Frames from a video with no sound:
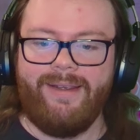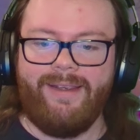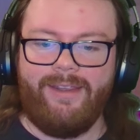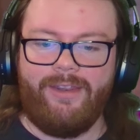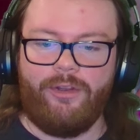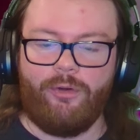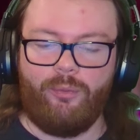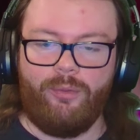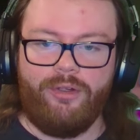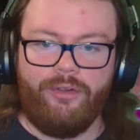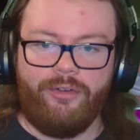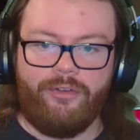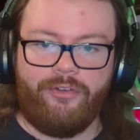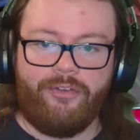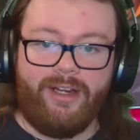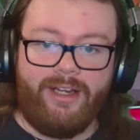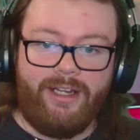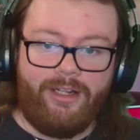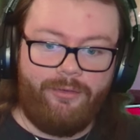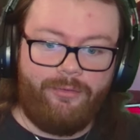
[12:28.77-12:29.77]
The real
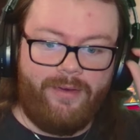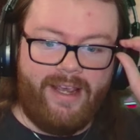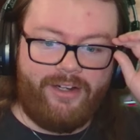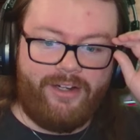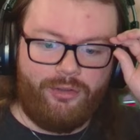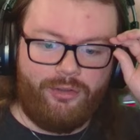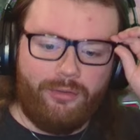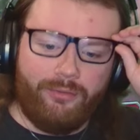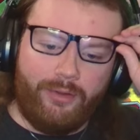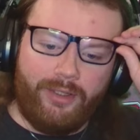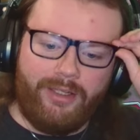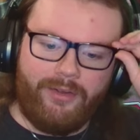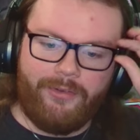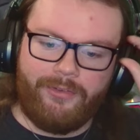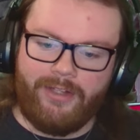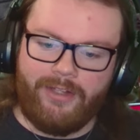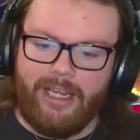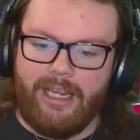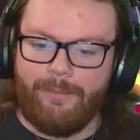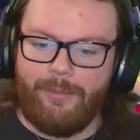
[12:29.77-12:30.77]
deciding factor of winning
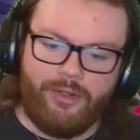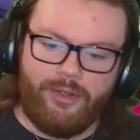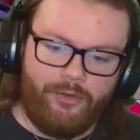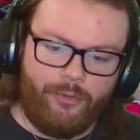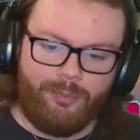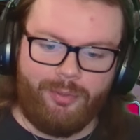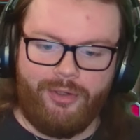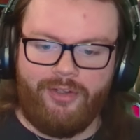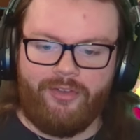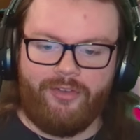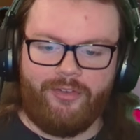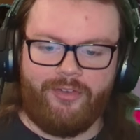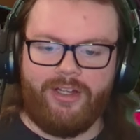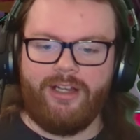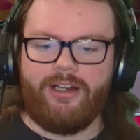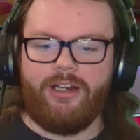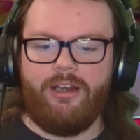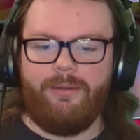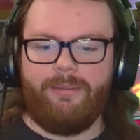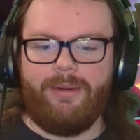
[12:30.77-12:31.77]
this game at this point is
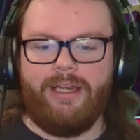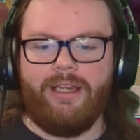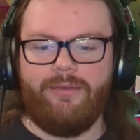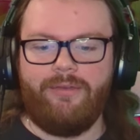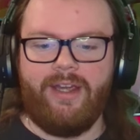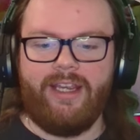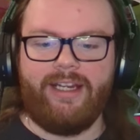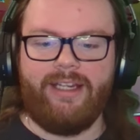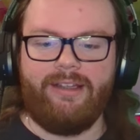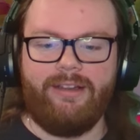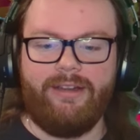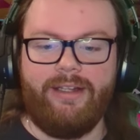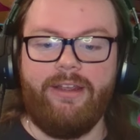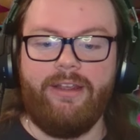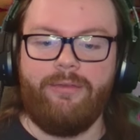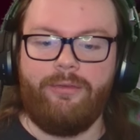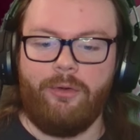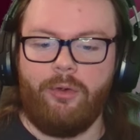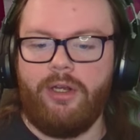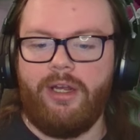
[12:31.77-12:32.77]
not going to be if I can
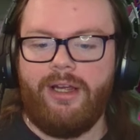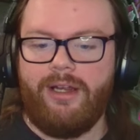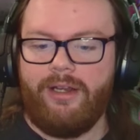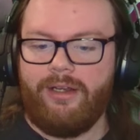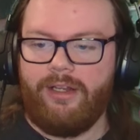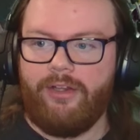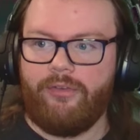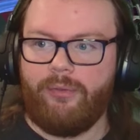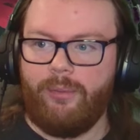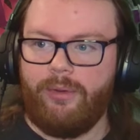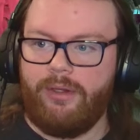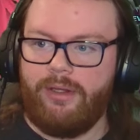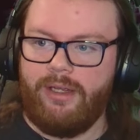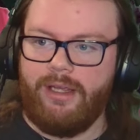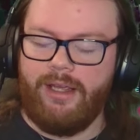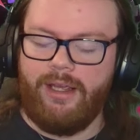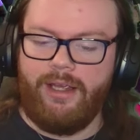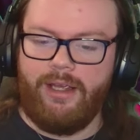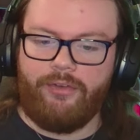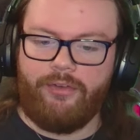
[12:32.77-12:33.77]
live or not. Is what
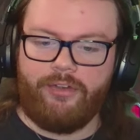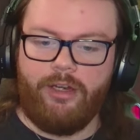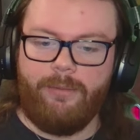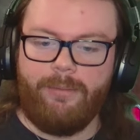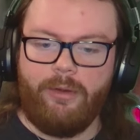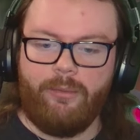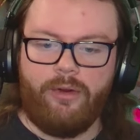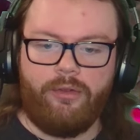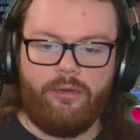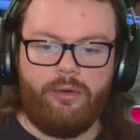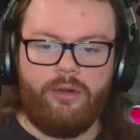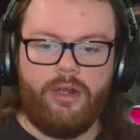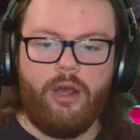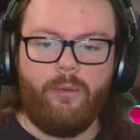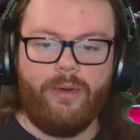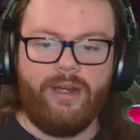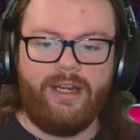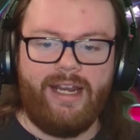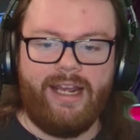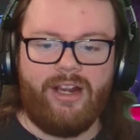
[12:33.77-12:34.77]
is eh, it's going to be whether or
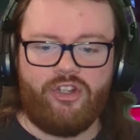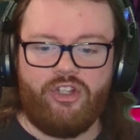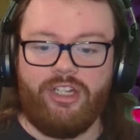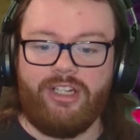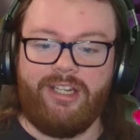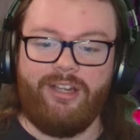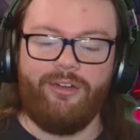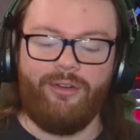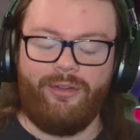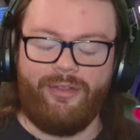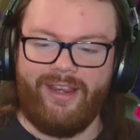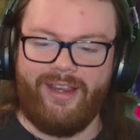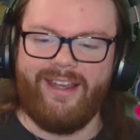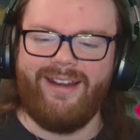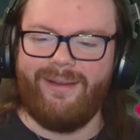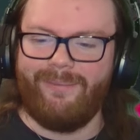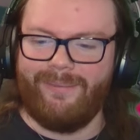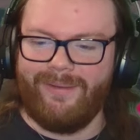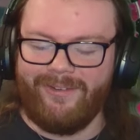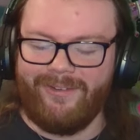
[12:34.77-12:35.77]
not we can actually kill the
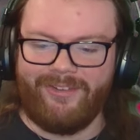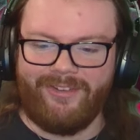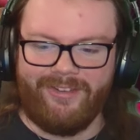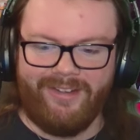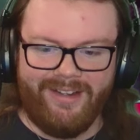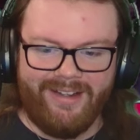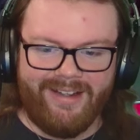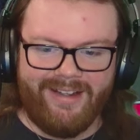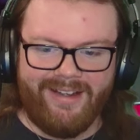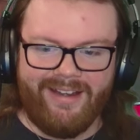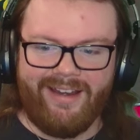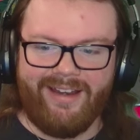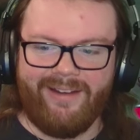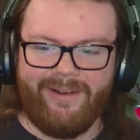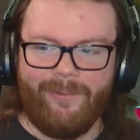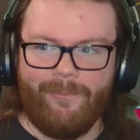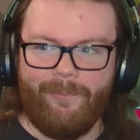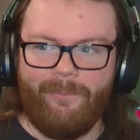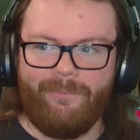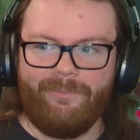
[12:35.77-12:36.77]
enemies
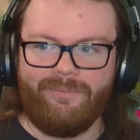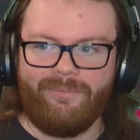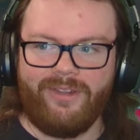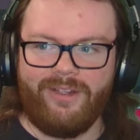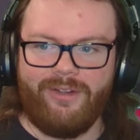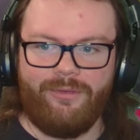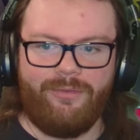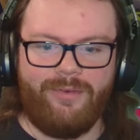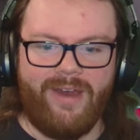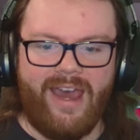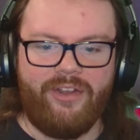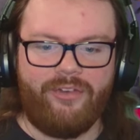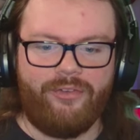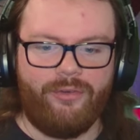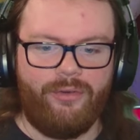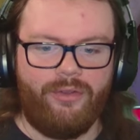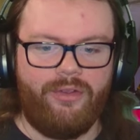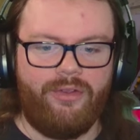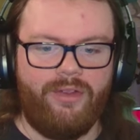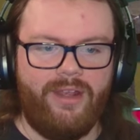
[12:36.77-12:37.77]
um,
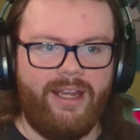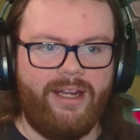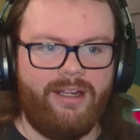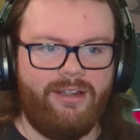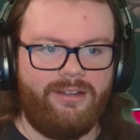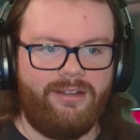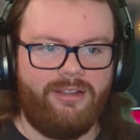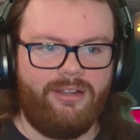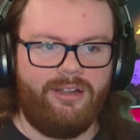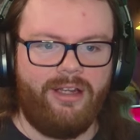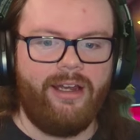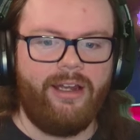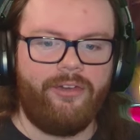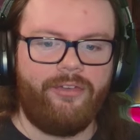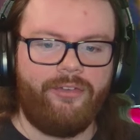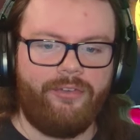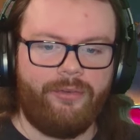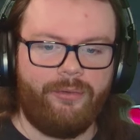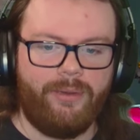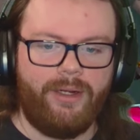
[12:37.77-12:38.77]
faster than they can kill
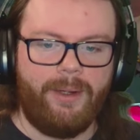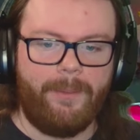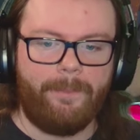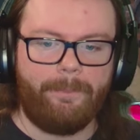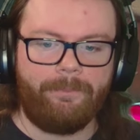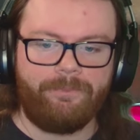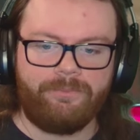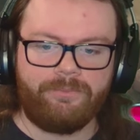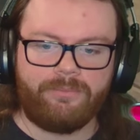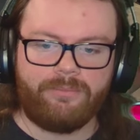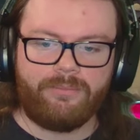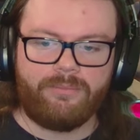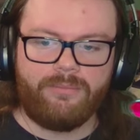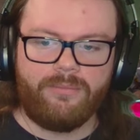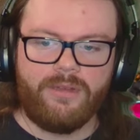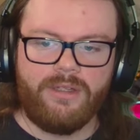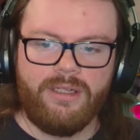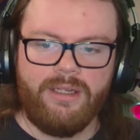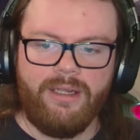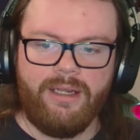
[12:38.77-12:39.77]
us, right?
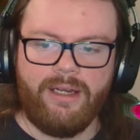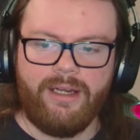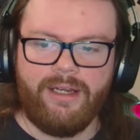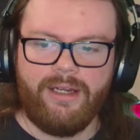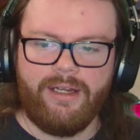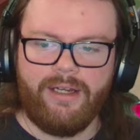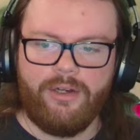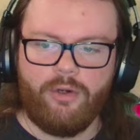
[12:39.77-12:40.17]
uh,